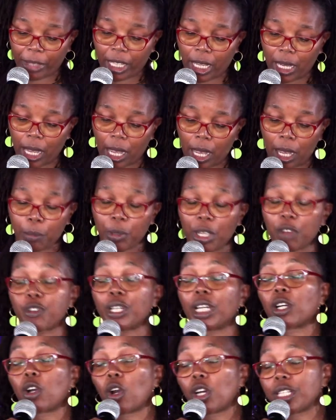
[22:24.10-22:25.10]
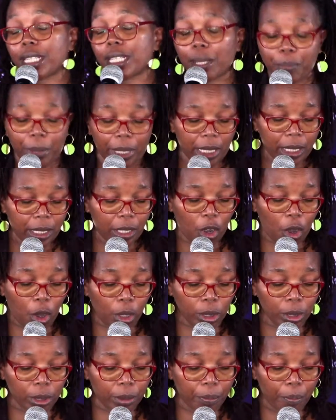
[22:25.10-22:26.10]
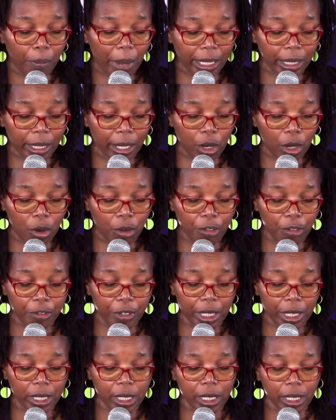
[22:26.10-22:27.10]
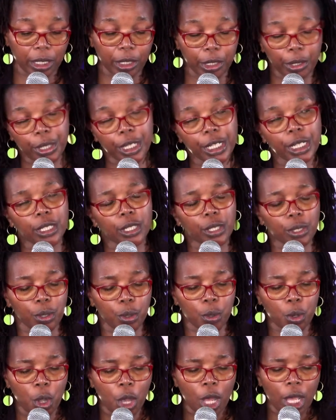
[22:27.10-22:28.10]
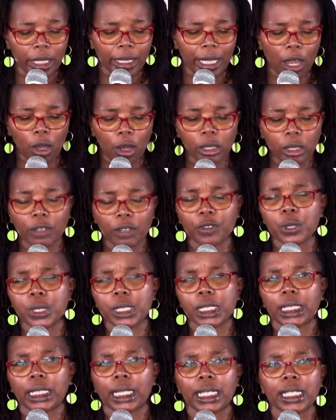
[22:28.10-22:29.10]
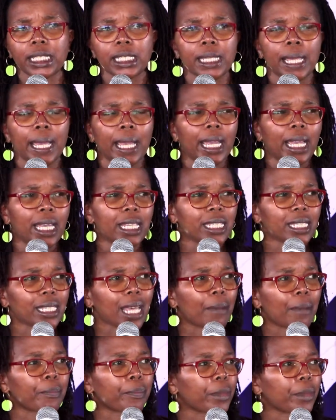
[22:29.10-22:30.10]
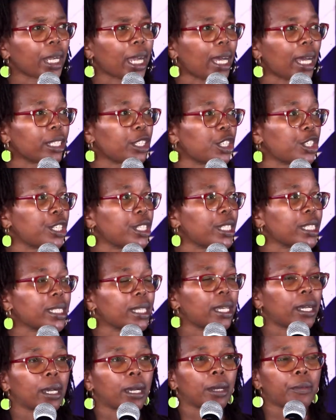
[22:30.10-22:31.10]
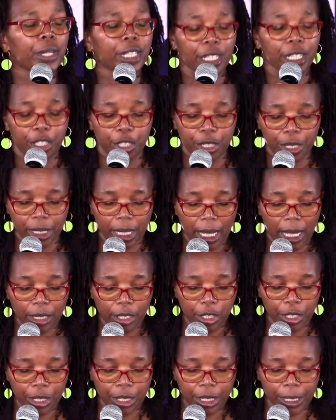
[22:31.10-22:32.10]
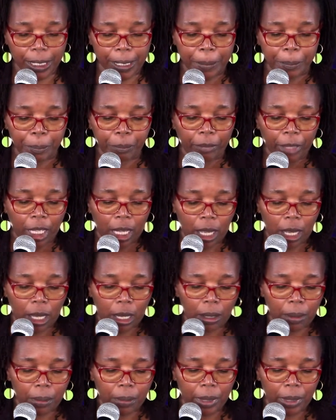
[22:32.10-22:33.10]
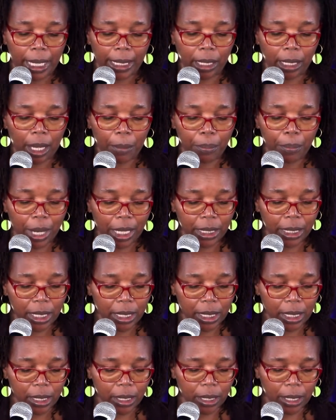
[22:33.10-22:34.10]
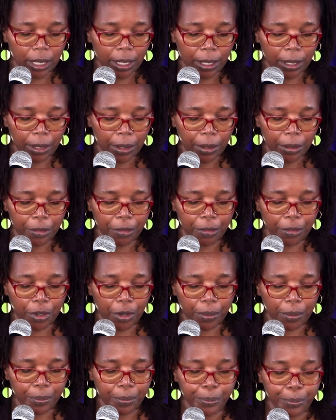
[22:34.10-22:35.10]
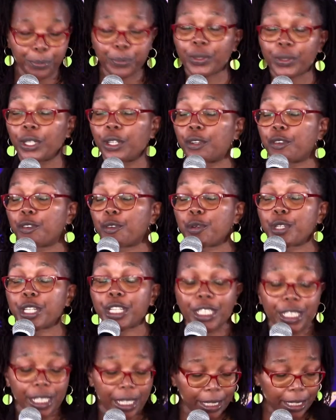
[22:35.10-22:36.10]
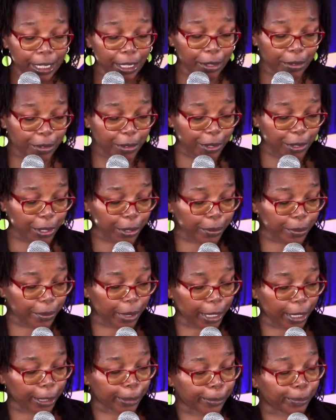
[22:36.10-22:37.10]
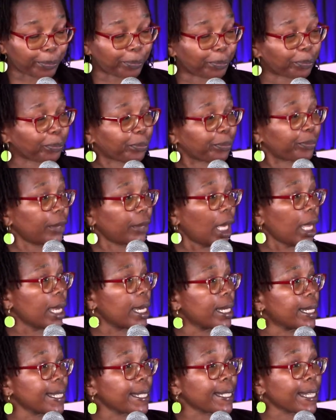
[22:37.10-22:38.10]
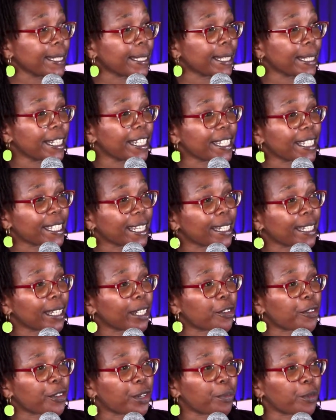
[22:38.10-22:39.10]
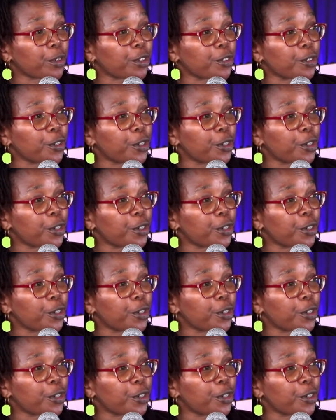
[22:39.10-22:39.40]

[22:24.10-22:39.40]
um, if we're caught up in all manner of insecurities. So there are all of those things. In some cultures, uh, religious cultures, um, like our brothers uh, from who descended from, um, to say they descended from who?